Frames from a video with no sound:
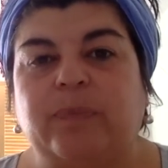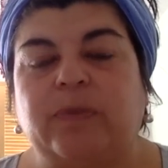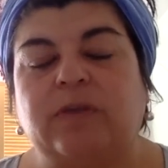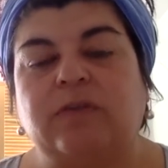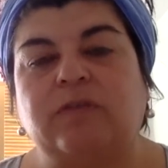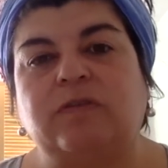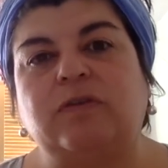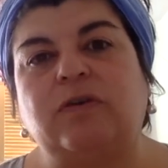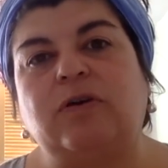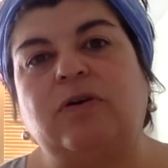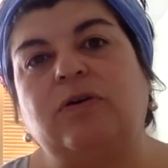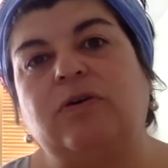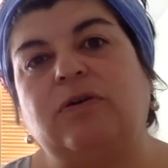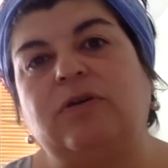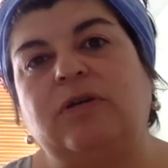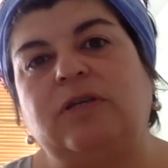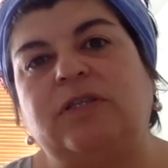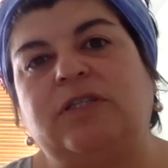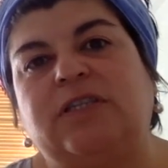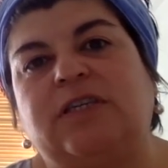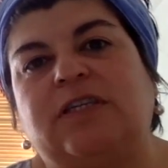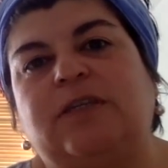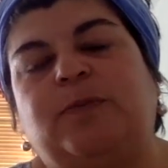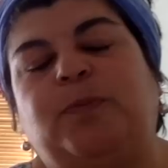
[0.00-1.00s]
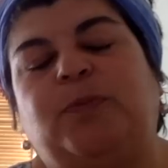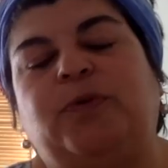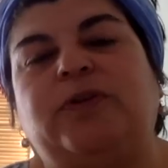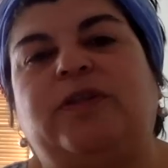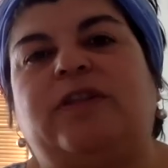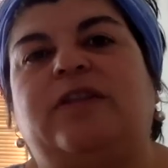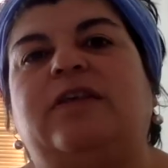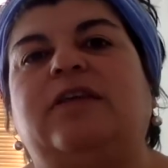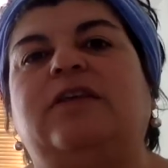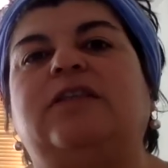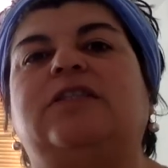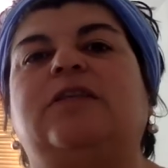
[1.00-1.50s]
So it just
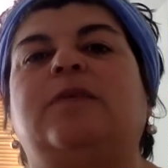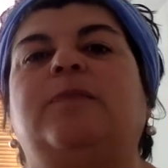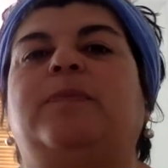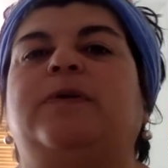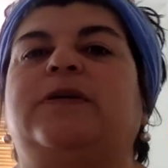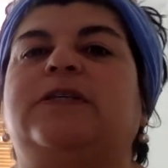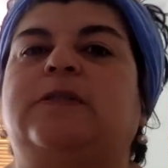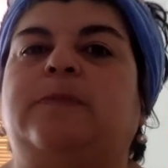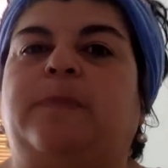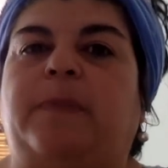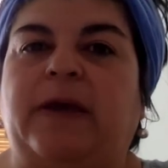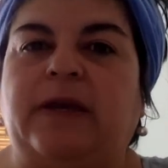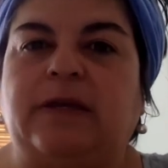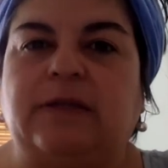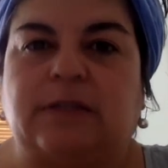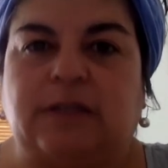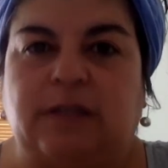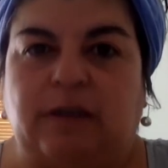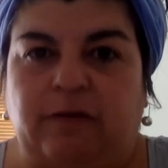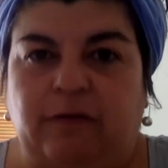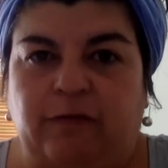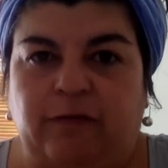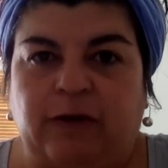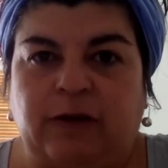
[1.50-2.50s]
put things in perspective